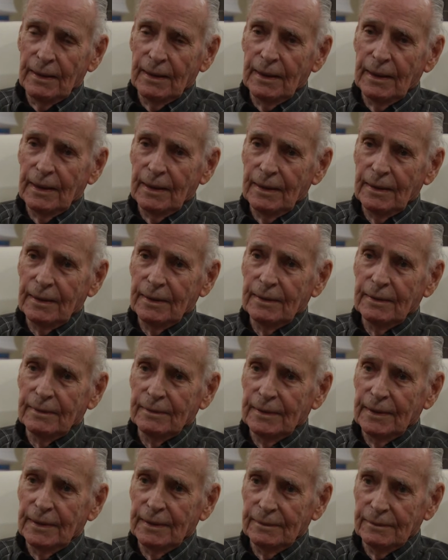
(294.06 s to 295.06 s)
And
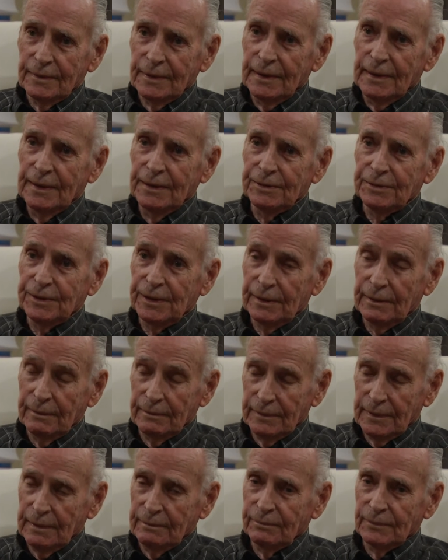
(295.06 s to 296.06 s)
he, he said,
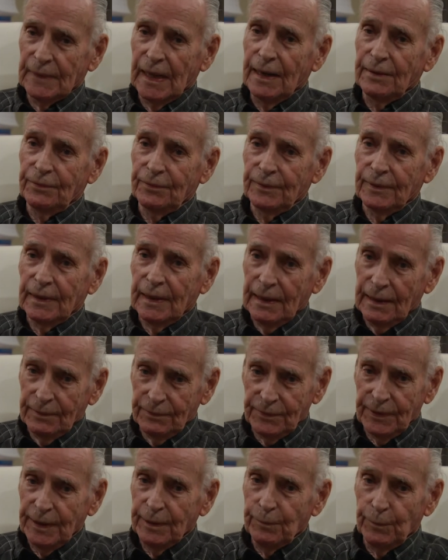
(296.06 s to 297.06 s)
I, I
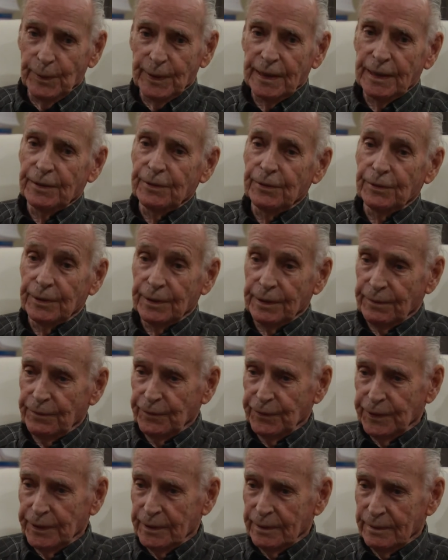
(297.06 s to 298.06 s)
think we can do it
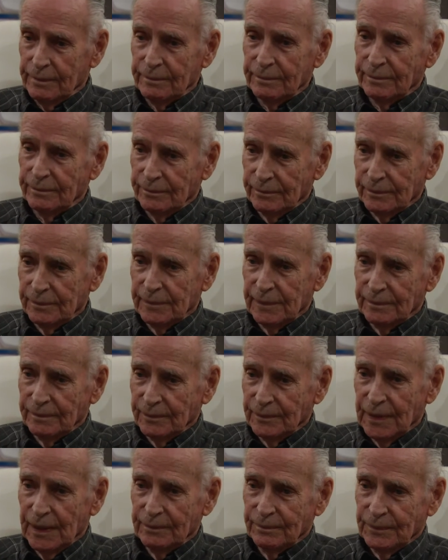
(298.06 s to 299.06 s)
if you can
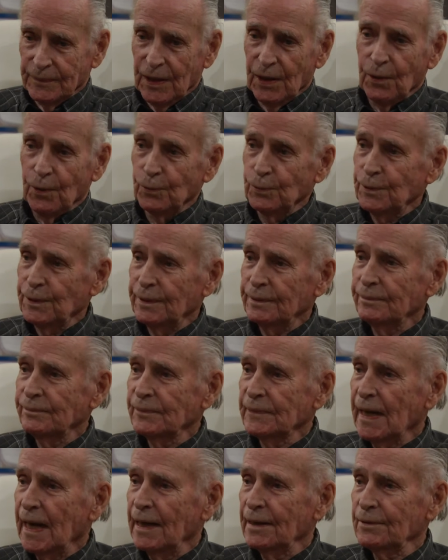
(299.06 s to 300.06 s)
hold the
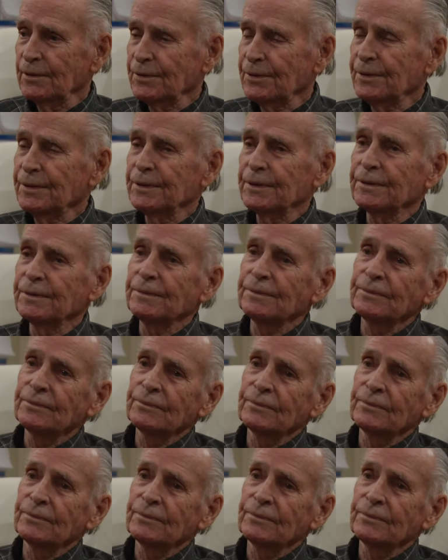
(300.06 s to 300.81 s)
altitude.